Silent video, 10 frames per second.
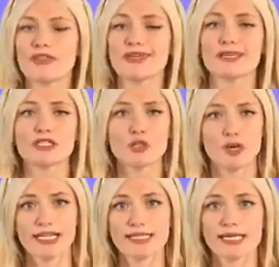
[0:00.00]
I think in
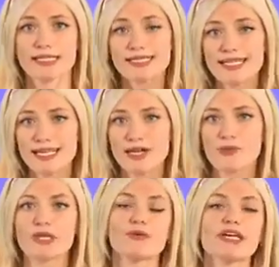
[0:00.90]
2016,
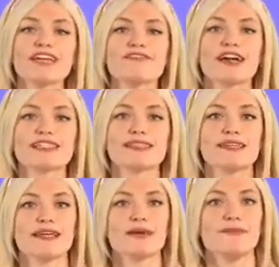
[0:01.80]
Riri
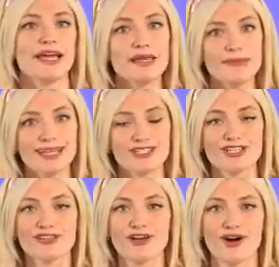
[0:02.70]
invested in a mega
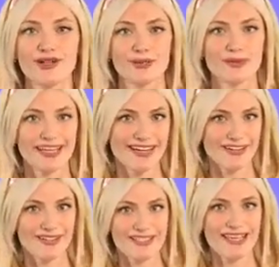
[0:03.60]
mansion in the Hollywood
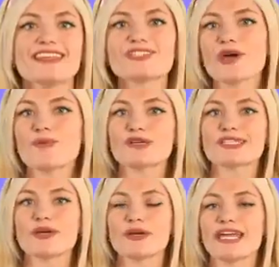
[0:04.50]
Hills. This home
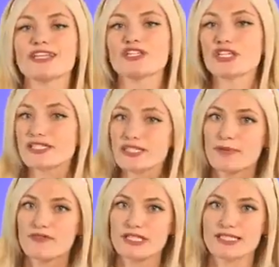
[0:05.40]
was located just
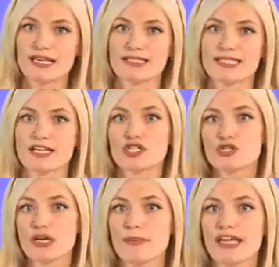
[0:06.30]
above the Sunset
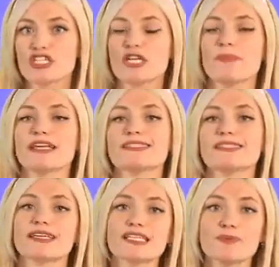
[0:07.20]
Strip and she paid
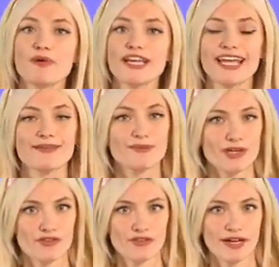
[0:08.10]
6.8
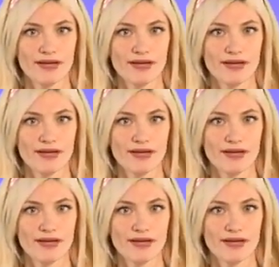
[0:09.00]
mil for